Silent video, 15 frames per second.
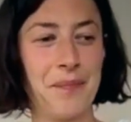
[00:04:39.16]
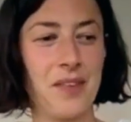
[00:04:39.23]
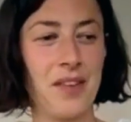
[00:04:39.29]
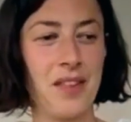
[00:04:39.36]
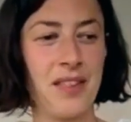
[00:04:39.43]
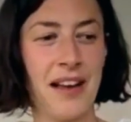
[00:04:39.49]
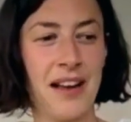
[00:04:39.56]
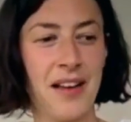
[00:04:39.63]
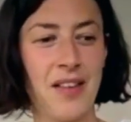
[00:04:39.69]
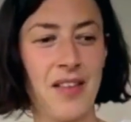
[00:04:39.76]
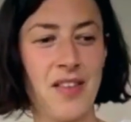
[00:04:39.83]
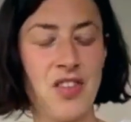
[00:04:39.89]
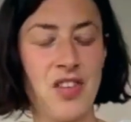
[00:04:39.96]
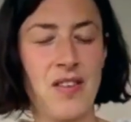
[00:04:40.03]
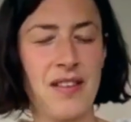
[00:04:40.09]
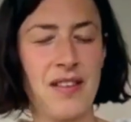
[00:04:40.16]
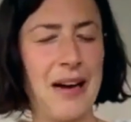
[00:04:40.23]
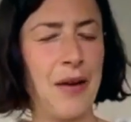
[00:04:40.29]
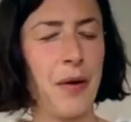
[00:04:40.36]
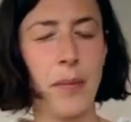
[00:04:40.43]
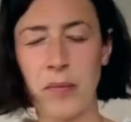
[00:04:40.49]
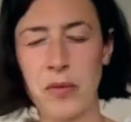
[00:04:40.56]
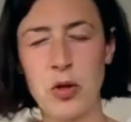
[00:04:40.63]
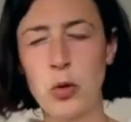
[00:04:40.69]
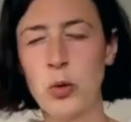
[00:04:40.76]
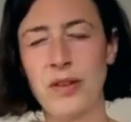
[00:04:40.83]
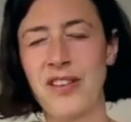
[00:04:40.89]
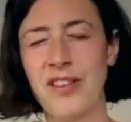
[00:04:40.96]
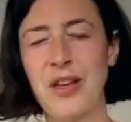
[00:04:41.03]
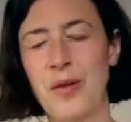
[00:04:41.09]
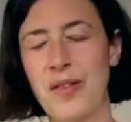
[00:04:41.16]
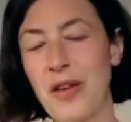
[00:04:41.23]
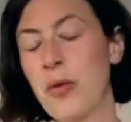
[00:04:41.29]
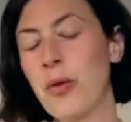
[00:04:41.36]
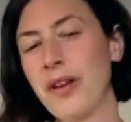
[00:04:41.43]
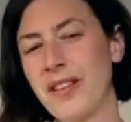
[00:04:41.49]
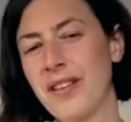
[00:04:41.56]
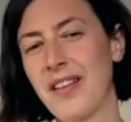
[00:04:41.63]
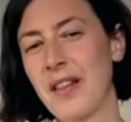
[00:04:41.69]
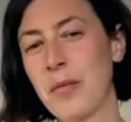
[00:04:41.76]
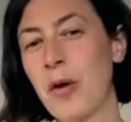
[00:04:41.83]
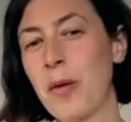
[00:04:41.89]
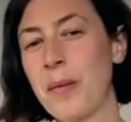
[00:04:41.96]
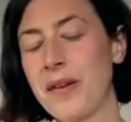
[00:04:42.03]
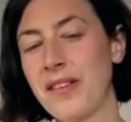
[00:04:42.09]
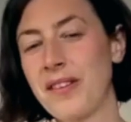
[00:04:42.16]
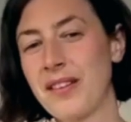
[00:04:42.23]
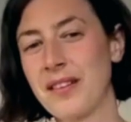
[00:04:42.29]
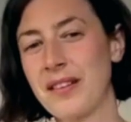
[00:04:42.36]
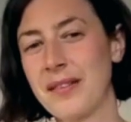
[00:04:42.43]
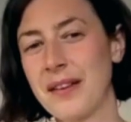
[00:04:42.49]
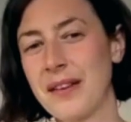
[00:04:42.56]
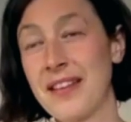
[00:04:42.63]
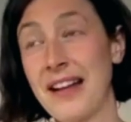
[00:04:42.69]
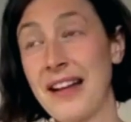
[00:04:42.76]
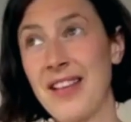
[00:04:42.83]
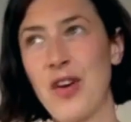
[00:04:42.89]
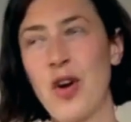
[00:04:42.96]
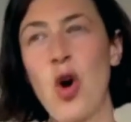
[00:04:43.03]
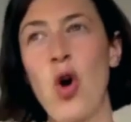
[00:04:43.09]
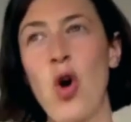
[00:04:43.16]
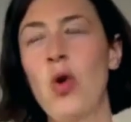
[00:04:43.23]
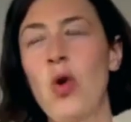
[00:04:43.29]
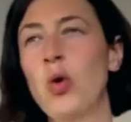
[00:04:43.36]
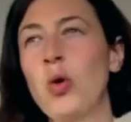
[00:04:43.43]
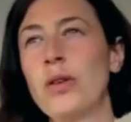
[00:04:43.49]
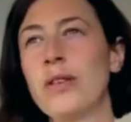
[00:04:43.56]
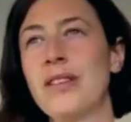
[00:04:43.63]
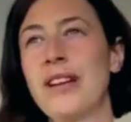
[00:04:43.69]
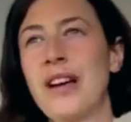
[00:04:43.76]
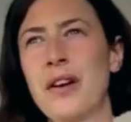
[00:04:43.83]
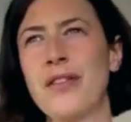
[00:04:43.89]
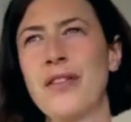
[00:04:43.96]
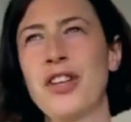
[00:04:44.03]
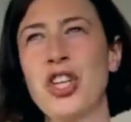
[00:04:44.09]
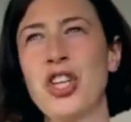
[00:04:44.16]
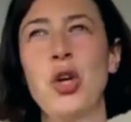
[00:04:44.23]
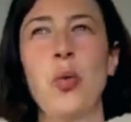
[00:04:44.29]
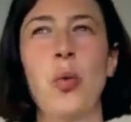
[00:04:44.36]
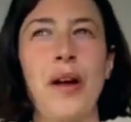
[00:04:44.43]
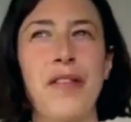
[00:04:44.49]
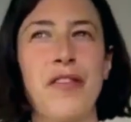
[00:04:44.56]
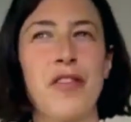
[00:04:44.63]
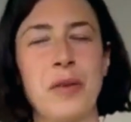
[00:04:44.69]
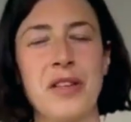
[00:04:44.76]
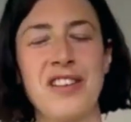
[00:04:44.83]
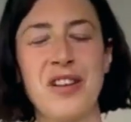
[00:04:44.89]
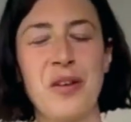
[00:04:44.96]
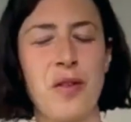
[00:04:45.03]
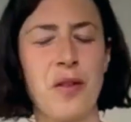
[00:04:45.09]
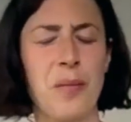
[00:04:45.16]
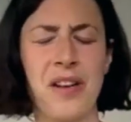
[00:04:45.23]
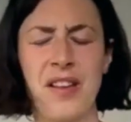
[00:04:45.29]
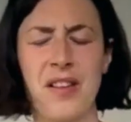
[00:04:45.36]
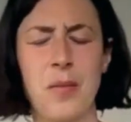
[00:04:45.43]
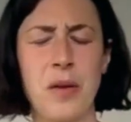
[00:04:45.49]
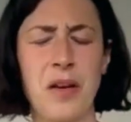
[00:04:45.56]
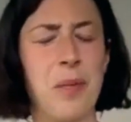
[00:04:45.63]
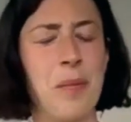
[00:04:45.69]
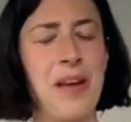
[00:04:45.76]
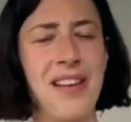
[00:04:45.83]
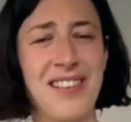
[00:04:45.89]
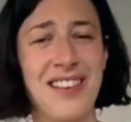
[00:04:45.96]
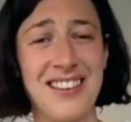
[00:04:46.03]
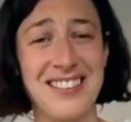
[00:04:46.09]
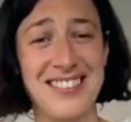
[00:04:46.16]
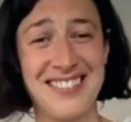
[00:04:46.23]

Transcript: That's just how I'm called to use the oils at the moment. And that's a whole kind of a new way for me to use them. It's been amazing.